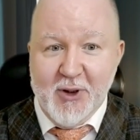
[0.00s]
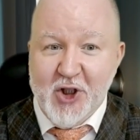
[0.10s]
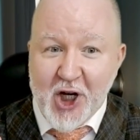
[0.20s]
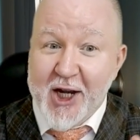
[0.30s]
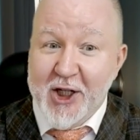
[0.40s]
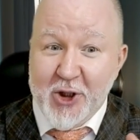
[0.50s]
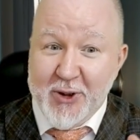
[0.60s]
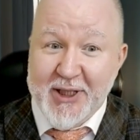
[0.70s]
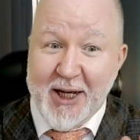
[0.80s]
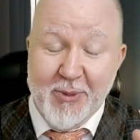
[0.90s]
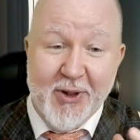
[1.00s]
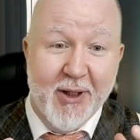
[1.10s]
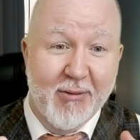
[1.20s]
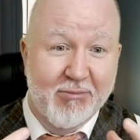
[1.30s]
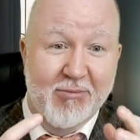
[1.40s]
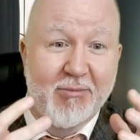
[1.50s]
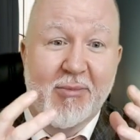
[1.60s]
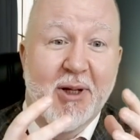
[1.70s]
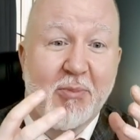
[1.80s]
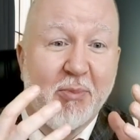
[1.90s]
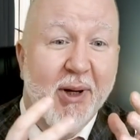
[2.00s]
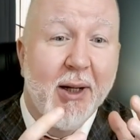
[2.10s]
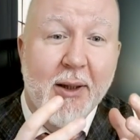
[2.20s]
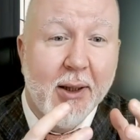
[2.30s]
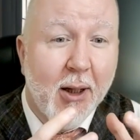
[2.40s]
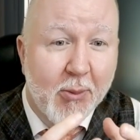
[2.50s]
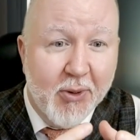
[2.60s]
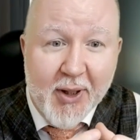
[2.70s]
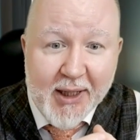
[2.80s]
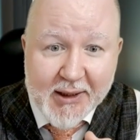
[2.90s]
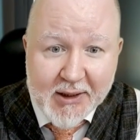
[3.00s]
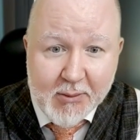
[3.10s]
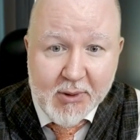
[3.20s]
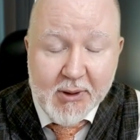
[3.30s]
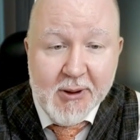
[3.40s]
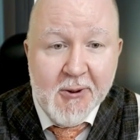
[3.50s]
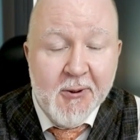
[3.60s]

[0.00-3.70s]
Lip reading: change to something like barely comprehensible,